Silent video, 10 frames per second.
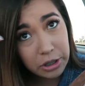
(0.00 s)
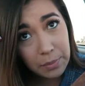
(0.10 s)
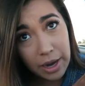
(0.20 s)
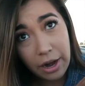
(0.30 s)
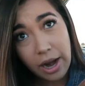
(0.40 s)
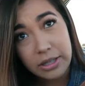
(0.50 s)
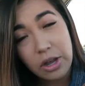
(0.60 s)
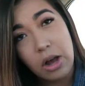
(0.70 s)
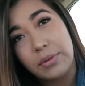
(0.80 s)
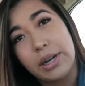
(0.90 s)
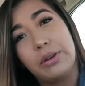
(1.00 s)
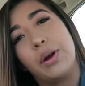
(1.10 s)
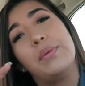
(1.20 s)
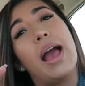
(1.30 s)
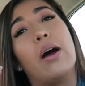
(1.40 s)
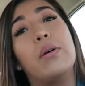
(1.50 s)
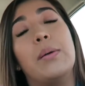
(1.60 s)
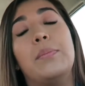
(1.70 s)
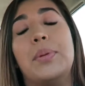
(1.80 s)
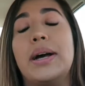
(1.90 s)
So my hair has already grown out
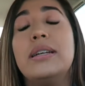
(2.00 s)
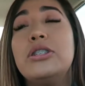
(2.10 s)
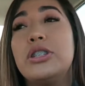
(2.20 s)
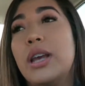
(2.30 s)
a bunch.